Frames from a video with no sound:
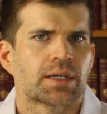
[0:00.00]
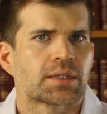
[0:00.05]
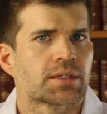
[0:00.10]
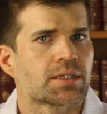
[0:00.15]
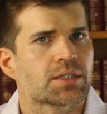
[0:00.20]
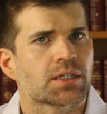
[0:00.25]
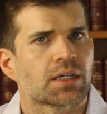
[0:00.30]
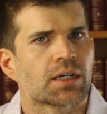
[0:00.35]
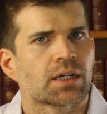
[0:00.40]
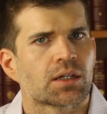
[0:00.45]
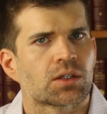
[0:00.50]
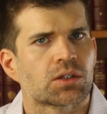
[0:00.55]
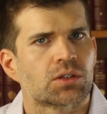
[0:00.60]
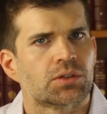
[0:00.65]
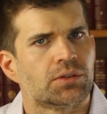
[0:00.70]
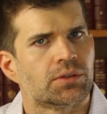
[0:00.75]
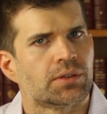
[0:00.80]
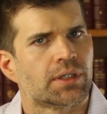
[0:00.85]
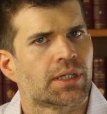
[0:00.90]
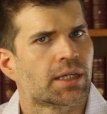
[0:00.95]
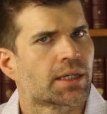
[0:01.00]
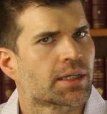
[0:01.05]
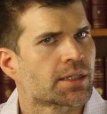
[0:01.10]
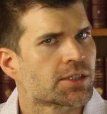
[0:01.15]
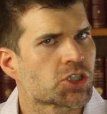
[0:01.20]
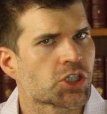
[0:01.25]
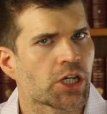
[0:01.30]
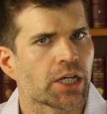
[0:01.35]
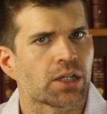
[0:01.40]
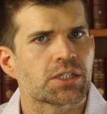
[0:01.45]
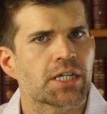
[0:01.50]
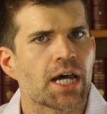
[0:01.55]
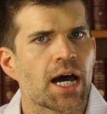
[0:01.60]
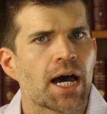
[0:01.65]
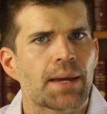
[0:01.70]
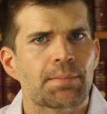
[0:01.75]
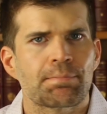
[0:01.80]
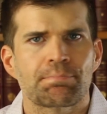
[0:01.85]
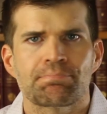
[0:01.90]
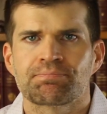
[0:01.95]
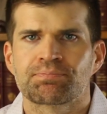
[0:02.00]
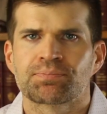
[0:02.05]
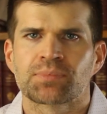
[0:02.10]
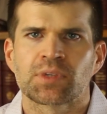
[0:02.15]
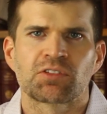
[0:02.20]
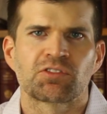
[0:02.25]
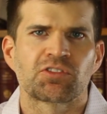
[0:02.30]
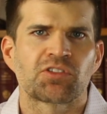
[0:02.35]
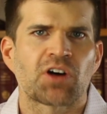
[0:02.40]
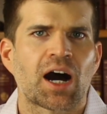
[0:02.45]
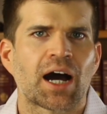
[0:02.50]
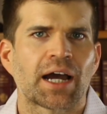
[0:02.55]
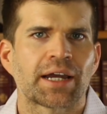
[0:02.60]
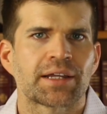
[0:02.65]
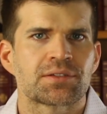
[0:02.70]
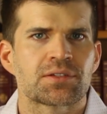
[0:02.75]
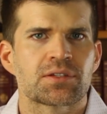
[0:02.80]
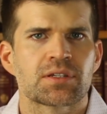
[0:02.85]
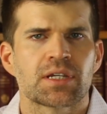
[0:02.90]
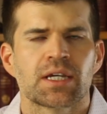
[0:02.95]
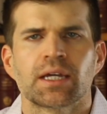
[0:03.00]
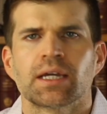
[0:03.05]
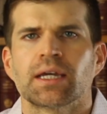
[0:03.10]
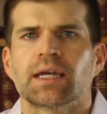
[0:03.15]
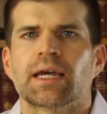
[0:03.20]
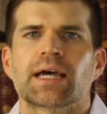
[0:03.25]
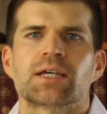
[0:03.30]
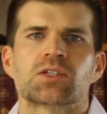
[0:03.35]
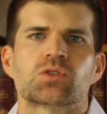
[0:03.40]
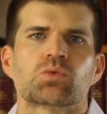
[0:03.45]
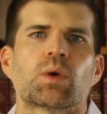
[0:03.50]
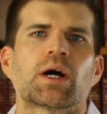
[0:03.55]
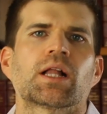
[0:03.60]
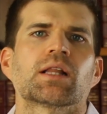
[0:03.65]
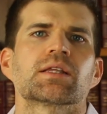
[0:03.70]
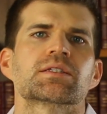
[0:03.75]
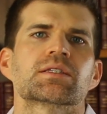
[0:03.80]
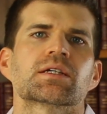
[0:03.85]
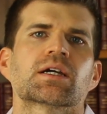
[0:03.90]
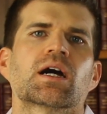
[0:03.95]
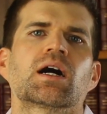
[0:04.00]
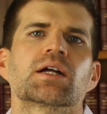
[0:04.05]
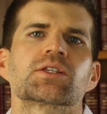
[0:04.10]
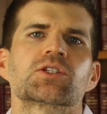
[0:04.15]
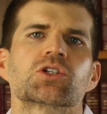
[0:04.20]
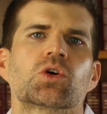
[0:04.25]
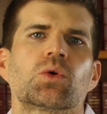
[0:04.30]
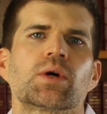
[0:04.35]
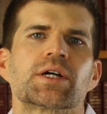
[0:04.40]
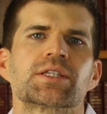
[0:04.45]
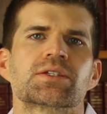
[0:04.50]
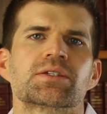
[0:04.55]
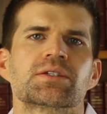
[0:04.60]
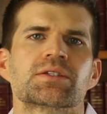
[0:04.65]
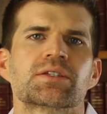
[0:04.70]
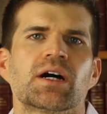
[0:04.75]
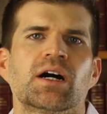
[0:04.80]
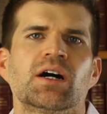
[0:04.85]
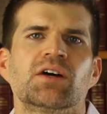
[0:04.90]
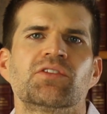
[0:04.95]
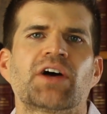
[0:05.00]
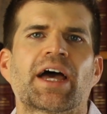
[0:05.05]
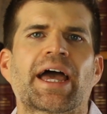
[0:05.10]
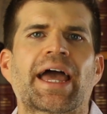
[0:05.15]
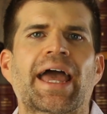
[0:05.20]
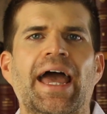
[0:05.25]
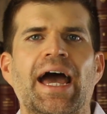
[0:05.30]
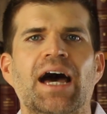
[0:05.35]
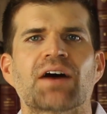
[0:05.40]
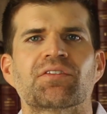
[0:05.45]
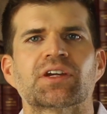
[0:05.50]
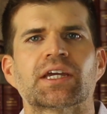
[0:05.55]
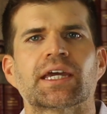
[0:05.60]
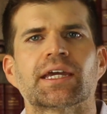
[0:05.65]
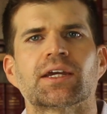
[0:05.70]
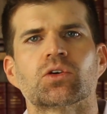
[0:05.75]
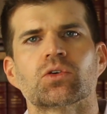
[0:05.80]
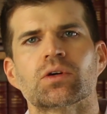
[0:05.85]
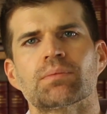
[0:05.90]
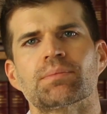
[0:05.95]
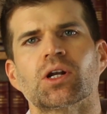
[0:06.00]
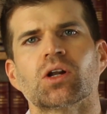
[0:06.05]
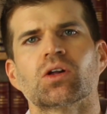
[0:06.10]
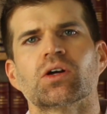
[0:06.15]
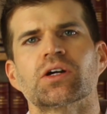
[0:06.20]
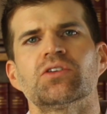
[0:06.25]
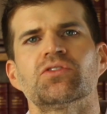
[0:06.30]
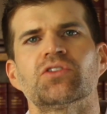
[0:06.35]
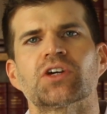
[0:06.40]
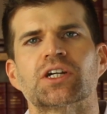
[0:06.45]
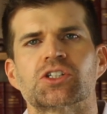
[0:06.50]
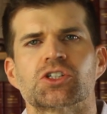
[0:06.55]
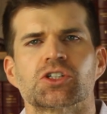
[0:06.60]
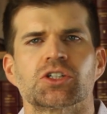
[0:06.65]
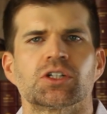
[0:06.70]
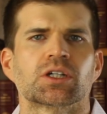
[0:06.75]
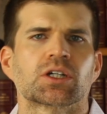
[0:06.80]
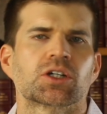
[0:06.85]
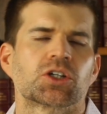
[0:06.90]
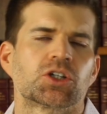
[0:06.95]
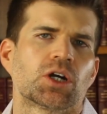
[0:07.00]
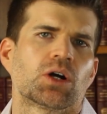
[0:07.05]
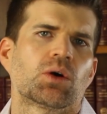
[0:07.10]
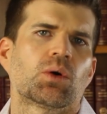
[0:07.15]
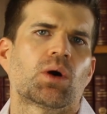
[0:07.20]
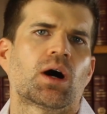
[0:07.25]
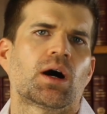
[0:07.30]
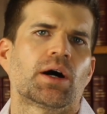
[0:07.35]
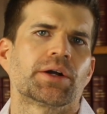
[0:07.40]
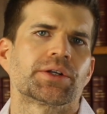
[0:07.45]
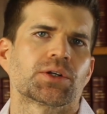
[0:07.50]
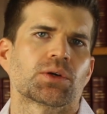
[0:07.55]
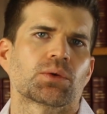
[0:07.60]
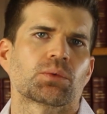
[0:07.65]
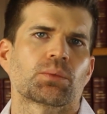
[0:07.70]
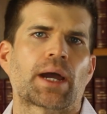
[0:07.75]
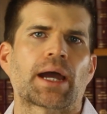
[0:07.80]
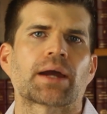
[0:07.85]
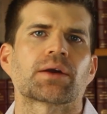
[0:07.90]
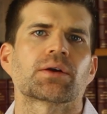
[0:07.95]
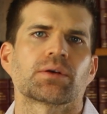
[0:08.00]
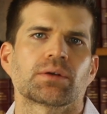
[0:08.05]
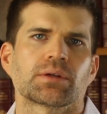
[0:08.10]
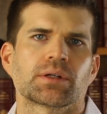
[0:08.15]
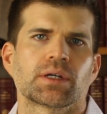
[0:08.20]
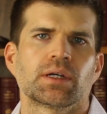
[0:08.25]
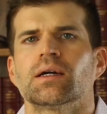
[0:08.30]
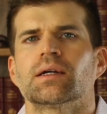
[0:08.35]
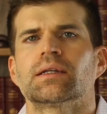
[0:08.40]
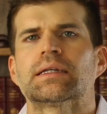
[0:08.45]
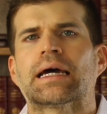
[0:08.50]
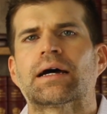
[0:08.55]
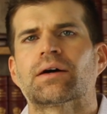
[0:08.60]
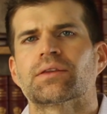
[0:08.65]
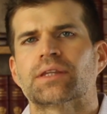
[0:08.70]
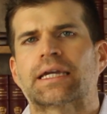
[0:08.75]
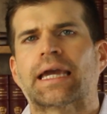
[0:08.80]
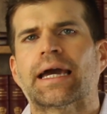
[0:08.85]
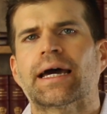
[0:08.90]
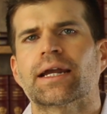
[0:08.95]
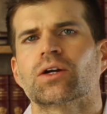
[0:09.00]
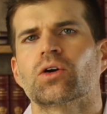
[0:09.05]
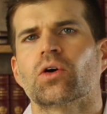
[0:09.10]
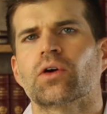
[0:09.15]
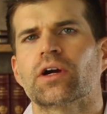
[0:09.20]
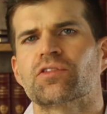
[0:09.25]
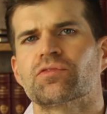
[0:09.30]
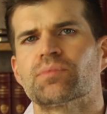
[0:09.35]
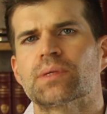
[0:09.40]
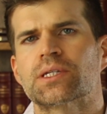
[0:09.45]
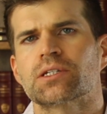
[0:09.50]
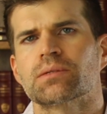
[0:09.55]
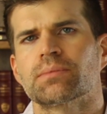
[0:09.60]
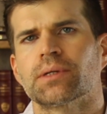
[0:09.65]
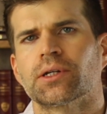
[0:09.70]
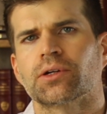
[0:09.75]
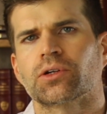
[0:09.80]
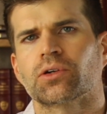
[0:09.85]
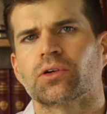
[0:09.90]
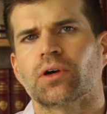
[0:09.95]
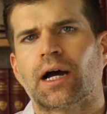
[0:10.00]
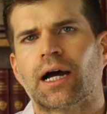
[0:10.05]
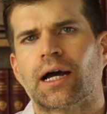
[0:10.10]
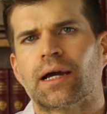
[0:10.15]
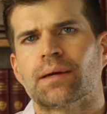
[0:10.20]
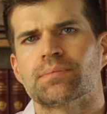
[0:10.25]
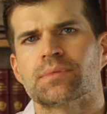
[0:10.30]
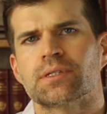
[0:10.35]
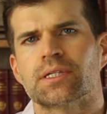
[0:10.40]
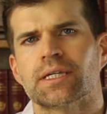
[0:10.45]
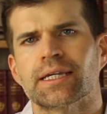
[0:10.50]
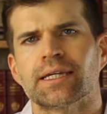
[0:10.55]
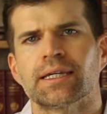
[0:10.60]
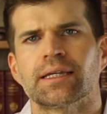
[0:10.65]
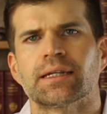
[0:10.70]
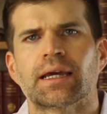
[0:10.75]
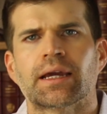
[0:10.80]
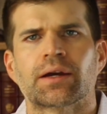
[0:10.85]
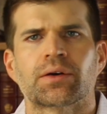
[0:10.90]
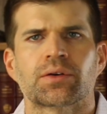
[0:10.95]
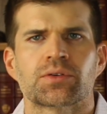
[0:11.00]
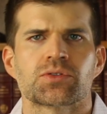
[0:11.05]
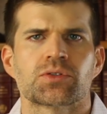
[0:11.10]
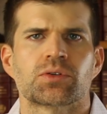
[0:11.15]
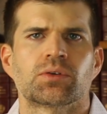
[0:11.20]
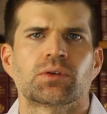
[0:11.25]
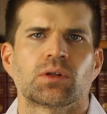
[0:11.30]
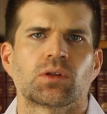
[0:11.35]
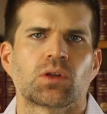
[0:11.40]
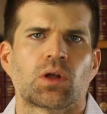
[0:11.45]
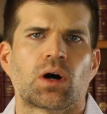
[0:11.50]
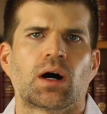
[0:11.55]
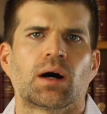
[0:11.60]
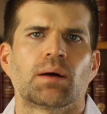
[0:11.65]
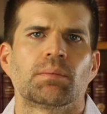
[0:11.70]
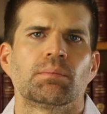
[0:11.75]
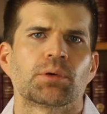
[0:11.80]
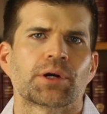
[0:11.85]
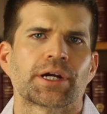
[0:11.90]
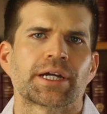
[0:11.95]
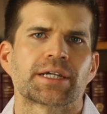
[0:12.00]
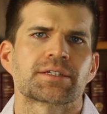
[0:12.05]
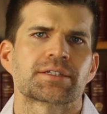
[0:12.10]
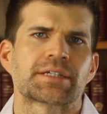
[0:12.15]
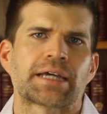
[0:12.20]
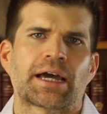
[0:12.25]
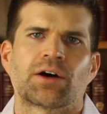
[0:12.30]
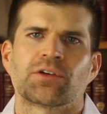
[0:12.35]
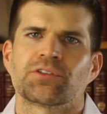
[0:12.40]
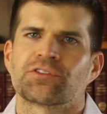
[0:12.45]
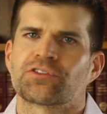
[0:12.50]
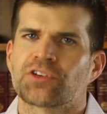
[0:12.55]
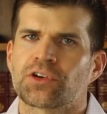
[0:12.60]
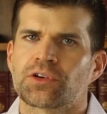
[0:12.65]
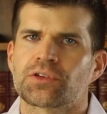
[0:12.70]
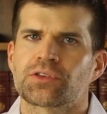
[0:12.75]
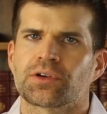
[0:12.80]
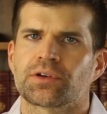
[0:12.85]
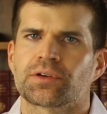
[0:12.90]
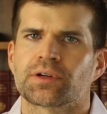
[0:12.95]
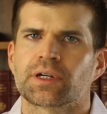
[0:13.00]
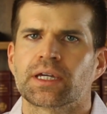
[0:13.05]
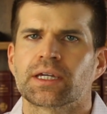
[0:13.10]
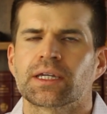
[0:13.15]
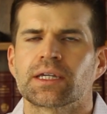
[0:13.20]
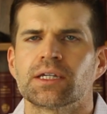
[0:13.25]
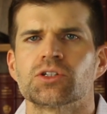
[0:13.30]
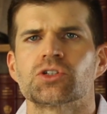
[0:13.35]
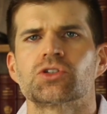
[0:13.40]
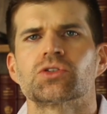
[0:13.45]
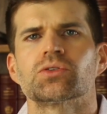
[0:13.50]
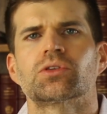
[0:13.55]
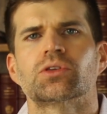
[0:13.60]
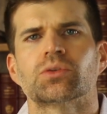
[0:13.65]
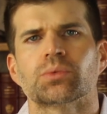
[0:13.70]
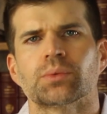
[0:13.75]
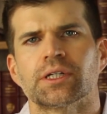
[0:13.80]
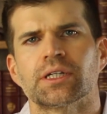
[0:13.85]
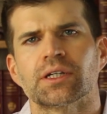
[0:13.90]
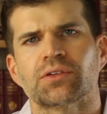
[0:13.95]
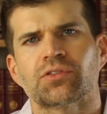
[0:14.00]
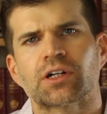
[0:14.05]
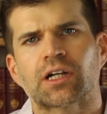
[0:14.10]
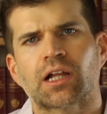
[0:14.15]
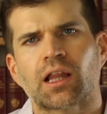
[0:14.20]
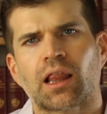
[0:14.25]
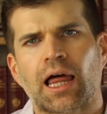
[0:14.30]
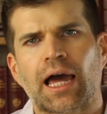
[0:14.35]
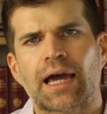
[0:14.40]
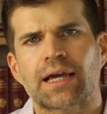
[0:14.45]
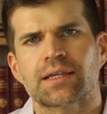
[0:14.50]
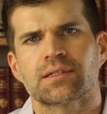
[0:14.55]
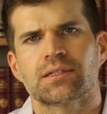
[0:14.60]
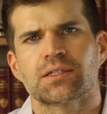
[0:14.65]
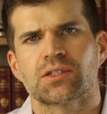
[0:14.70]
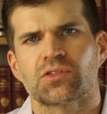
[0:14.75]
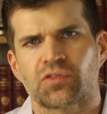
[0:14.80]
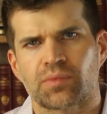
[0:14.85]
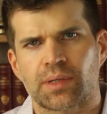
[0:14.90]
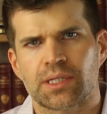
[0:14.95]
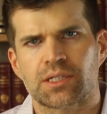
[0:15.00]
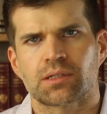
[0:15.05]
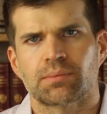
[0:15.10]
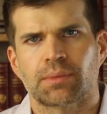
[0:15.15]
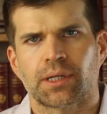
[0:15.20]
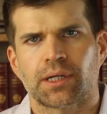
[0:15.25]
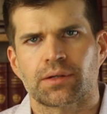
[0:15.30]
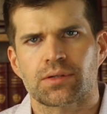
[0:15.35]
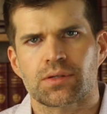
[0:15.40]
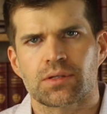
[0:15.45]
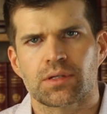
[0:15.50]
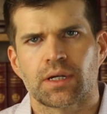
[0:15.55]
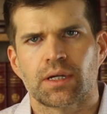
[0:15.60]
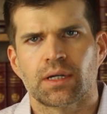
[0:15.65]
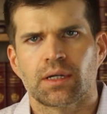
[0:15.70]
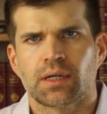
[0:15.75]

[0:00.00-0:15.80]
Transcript: This can include jail time, fines, as well as the consequences of having a criminal conviction go on your record. Now, the category of misdemeanor crimes in Arizona law breaks down further into three different classes of misdemeanors.